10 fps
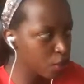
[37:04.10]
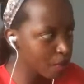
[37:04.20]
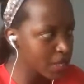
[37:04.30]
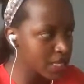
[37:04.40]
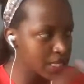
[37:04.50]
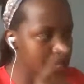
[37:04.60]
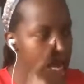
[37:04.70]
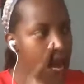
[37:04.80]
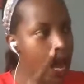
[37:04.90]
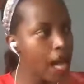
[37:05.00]
your business?
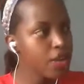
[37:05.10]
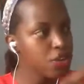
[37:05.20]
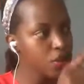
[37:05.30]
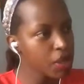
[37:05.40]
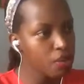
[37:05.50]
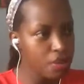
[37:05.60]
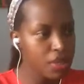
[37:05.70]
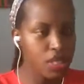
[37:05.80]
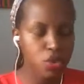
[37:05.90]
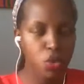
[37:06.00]
How did you make your
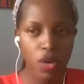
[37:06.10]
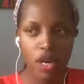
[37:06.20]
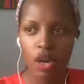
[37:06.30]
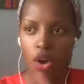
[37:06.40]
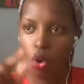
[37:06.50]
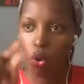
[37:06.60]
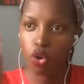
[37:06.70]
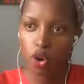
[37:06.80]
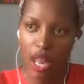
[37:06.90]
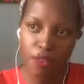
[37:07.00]
business work? Or
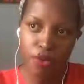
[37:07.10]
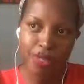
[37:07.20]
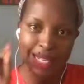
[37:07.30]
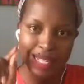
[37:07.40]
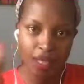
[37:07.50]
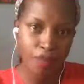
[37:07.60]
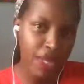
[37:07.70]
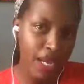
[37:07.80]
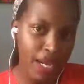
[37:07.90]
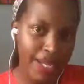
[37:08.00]
your life looks like
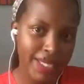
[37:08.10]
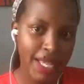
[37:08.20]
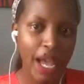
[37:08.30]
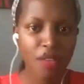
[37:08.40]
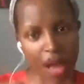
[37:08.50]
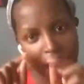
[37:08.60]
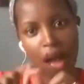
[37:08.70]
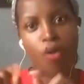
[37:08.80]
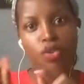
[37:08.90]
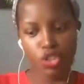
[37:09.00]
something I'd like to have.
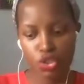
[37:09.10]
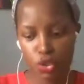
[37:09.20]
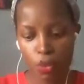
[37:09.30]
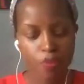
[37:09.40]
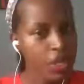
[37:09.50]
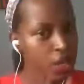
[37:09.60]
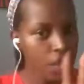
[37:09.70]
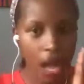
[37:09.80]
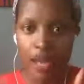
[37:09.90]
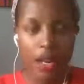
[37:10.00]
How did you?
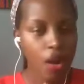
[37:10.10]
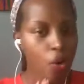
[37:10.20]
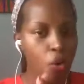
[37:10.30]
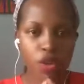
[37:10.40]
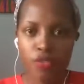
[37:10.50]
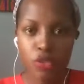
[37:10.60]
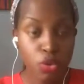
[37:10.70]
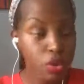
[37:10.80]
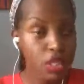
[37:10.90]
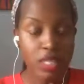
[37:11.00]
And all you have to
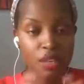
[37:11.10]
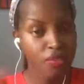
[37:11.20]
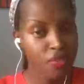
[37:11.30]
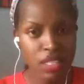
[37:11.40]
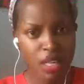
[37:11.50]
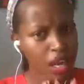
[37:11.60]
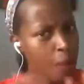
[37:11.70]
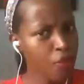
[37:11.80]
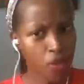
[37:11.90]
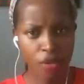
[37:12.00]
do is invest in a
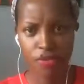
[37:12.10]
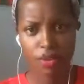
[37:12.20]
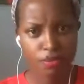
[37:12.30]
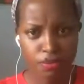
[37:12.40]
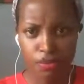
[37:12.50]
cup of coffee